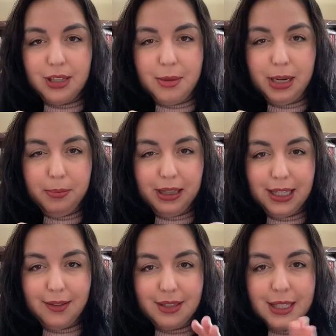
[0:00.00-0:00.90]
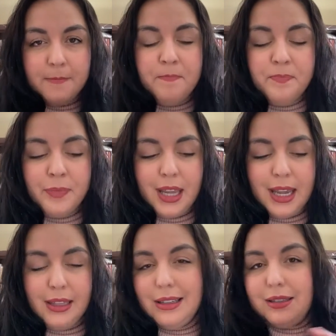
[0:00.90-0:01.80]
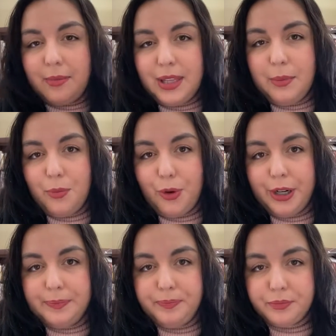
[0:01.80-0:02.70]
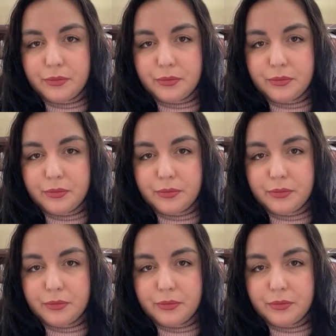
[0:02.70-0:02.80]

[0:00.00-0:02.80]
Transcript: limiting beliefs into something more